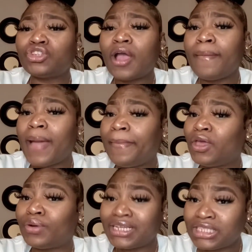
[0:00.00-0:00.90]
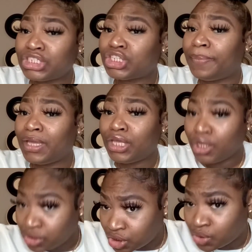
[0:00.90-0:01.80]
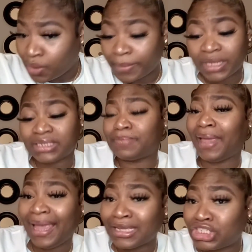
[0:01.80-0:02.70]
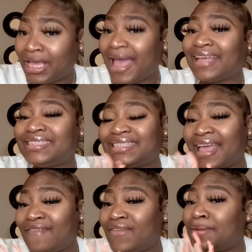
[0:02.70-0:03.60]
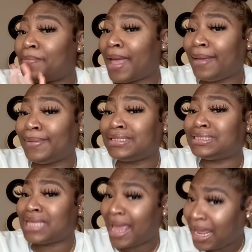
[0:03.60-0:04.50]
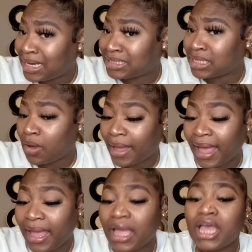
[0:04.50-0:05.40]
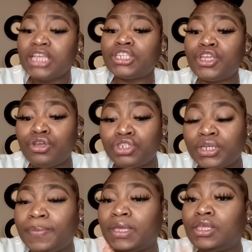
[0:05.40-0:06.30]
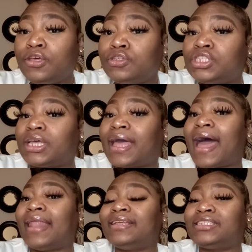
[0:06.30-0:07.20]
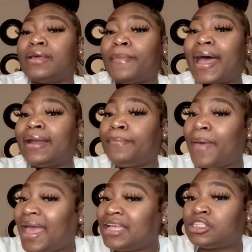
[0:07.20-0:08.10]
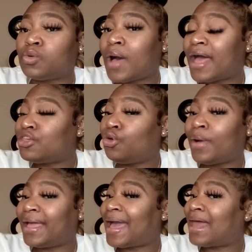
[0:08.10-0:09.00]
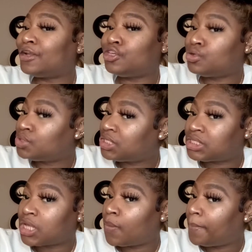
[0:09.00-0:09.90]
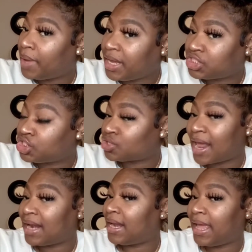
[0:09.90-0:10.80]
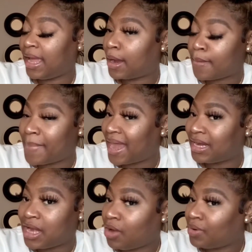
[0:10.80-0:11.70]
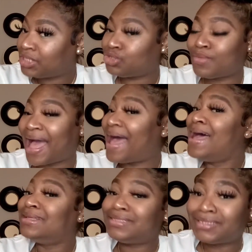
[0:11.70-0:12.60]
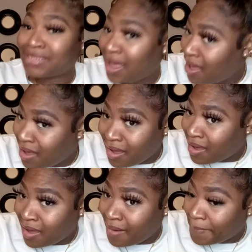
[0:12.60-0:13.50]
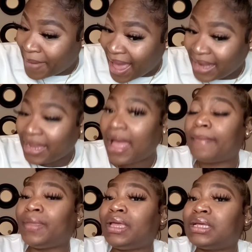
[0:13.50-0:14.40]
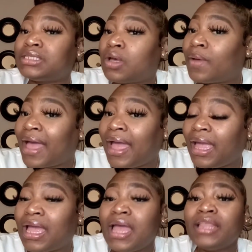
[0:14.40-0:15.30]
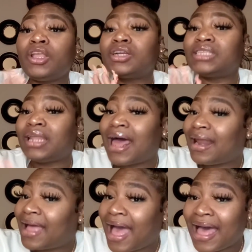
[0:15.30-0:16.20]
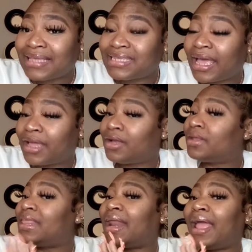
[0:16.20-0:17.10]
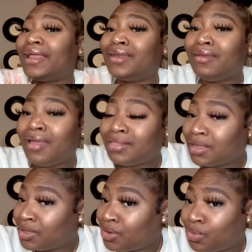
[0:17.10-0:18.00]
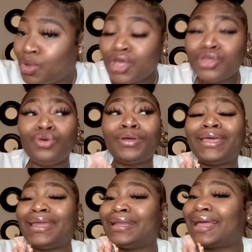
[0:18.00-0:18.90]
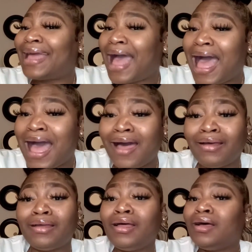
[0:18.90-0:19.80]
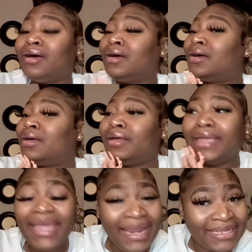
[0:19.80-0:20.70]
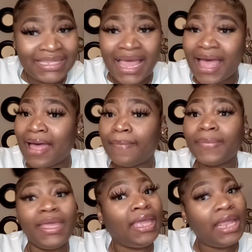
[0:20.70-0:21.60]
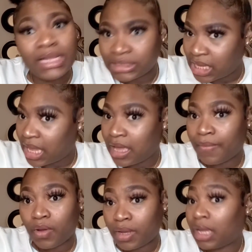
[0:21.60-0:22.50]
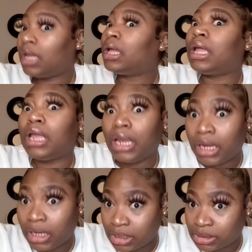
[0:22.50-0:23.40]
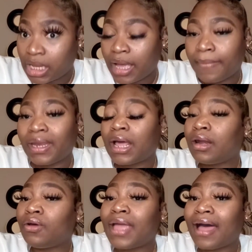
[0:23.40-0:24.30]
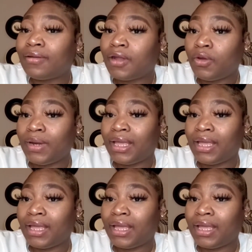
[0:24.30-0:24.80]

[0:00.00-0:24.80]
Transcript: and strong mommy Chrissy should be used to him because, man, she has seven baby daddies, okay? So you should be used to calling somebody babe to why you ain't got to use it so much to try to let everybody know that you got somebody. I mean, it's okay. There's a lot of guys out here that ain't nothing new. You can get a guy, Anytime, anytime, okay? Anytime. And I know y'all know